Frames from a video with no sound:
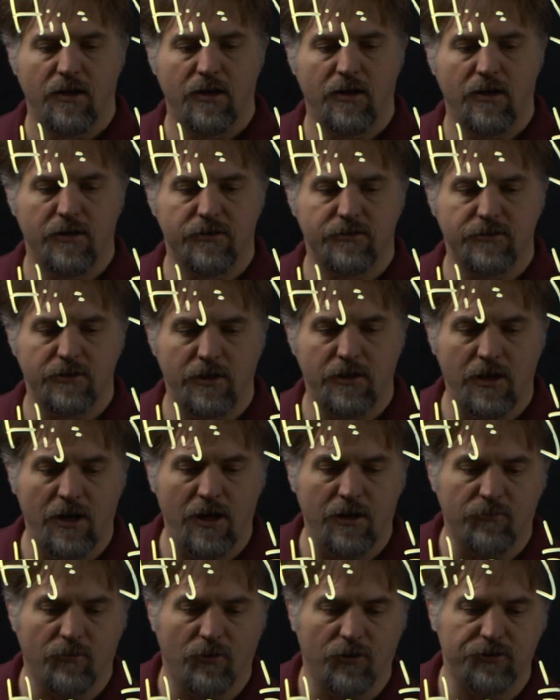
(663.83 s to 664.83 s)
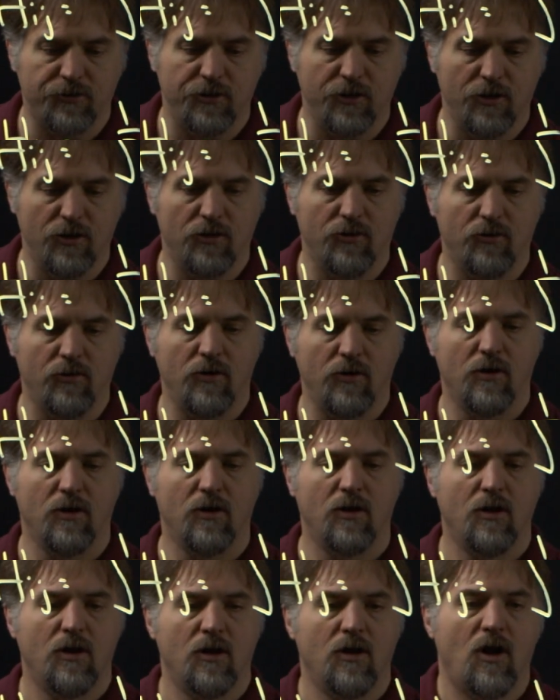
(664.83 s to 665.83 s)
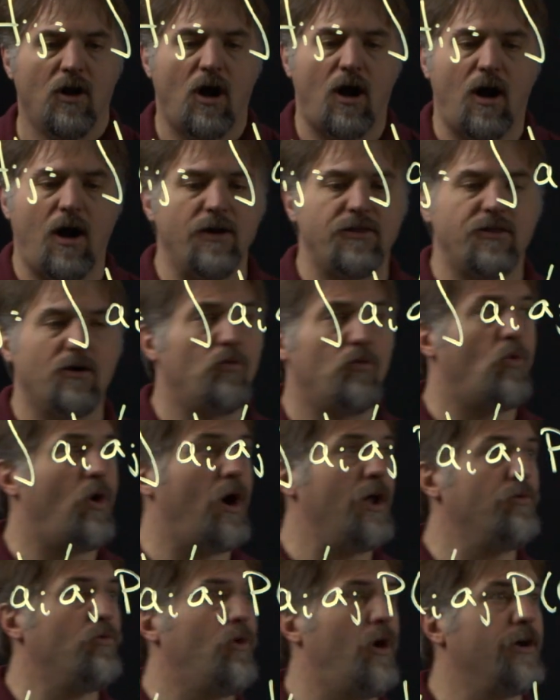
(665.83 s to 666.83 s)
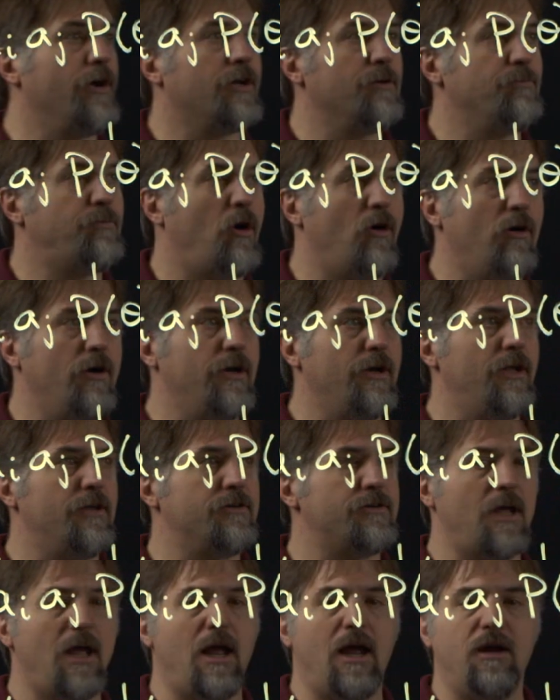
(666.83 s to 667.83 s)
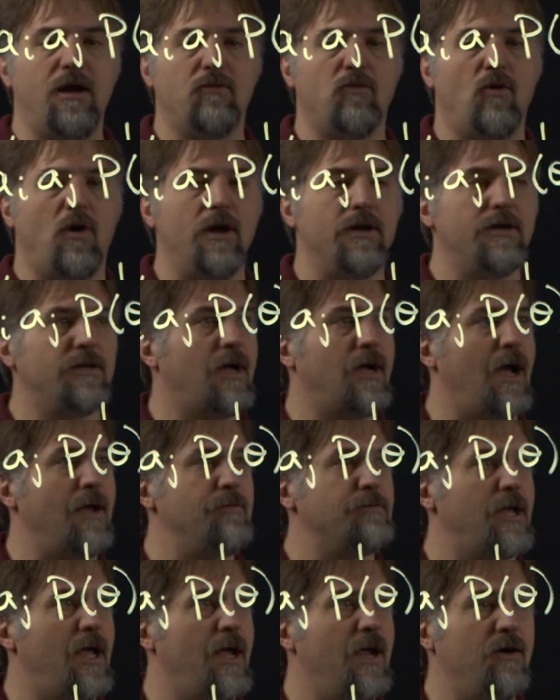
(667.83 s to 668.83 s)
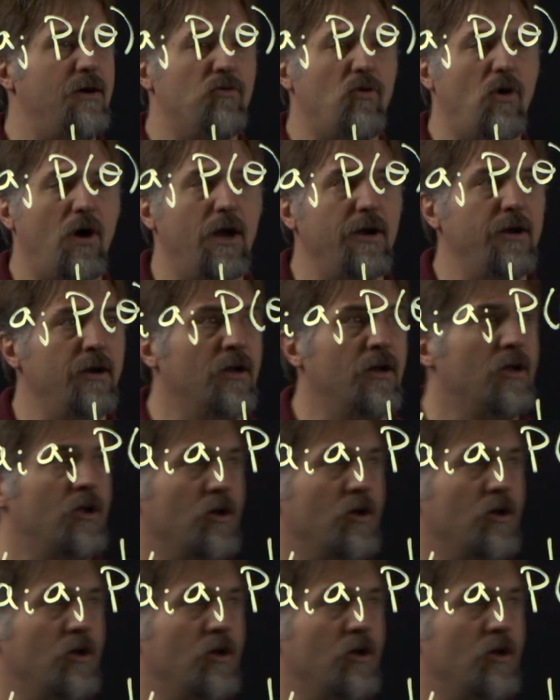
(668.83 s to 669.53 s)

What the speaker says: is equal to, all right, the 1, 1 component is A1 times A1,